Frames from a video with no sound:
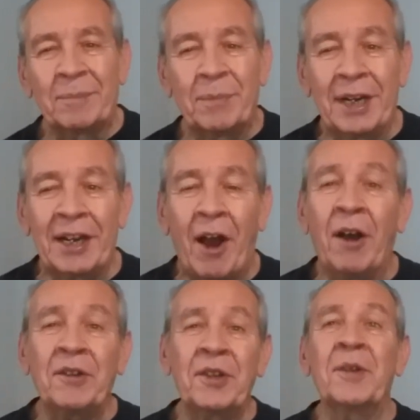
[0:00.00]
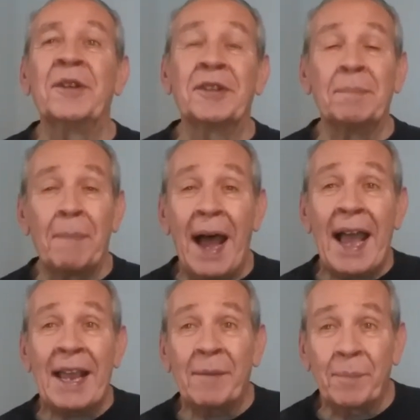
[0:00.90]
but it also is
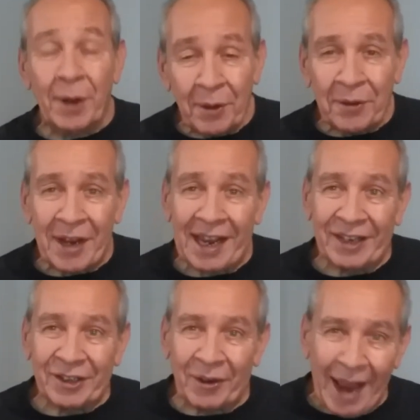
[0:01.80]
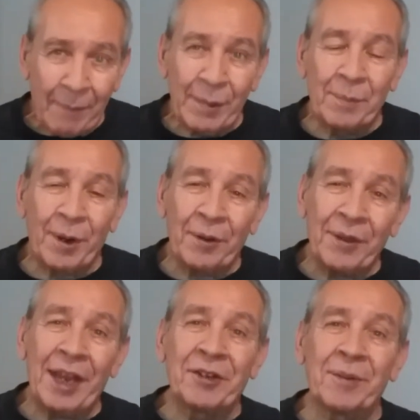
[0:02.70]
my birthday, so happy
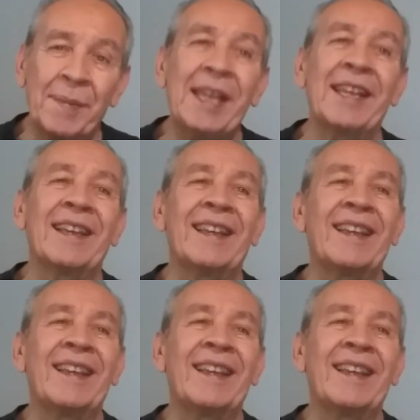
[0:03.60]
birthday to me.